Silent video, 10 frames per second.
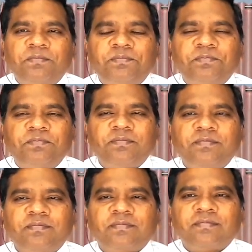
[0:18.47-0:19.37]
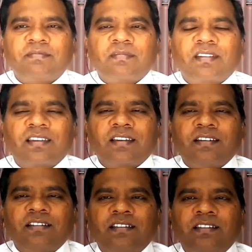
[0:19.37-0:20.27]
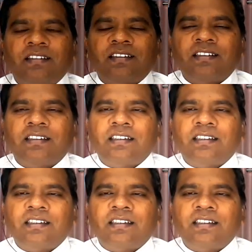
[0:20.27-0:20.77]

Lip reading: (no one is talking)